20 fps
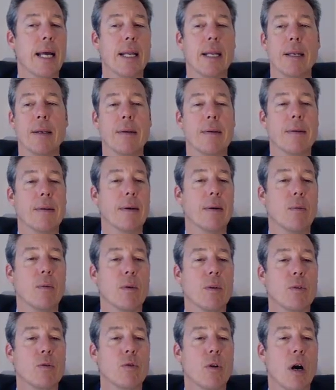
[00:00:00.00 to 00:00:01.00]

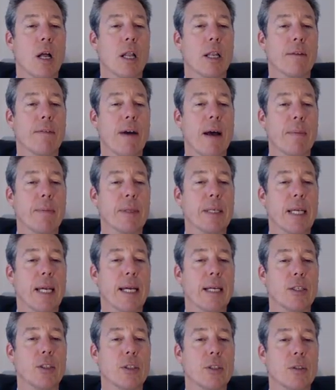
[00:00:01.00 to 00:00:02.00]
and withdrawal of
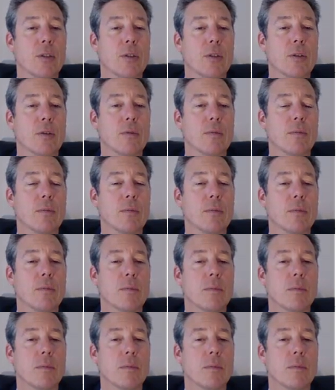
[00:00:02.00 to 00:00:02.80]
applications.